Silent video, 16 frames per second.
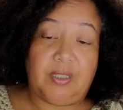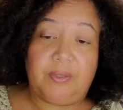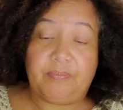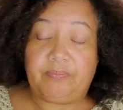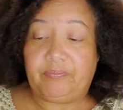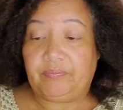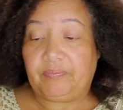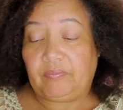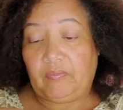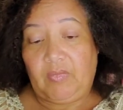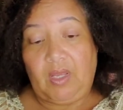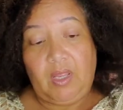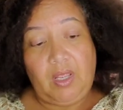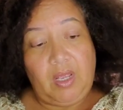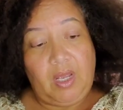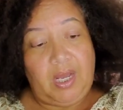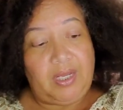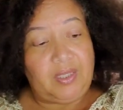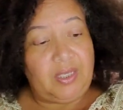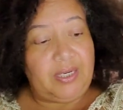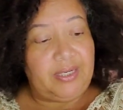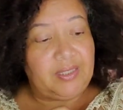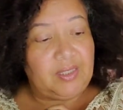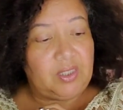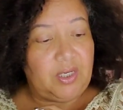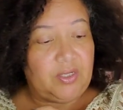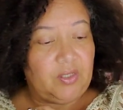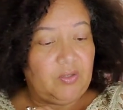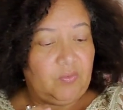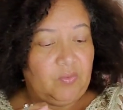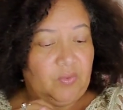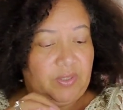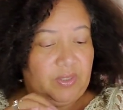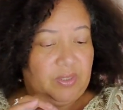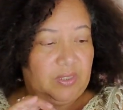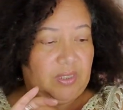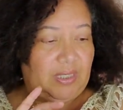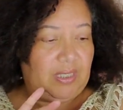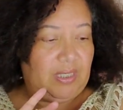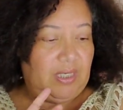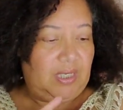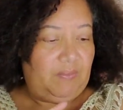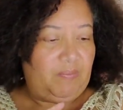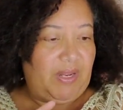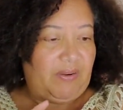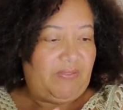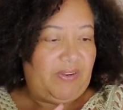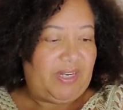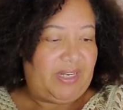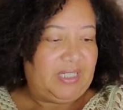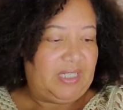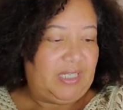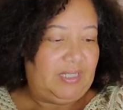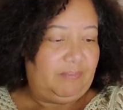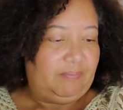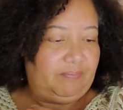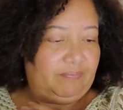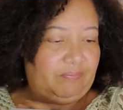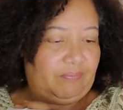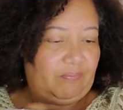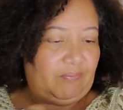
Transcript: y'all. I thought I had started on one. Matter of fact, I did.